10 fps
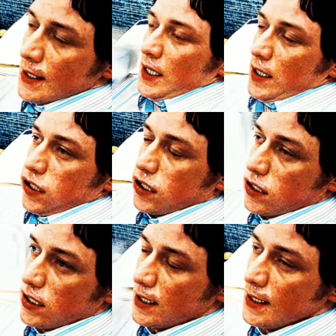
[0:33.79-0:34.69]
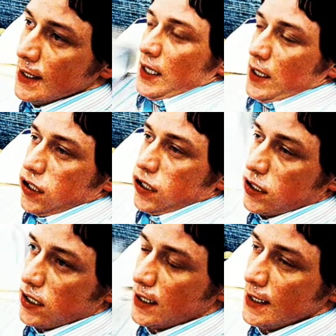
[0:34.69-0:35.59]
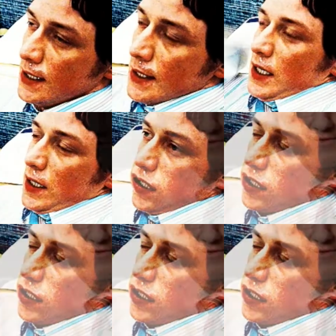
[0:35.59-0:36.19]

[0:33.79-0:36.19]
and you experience cold sweats.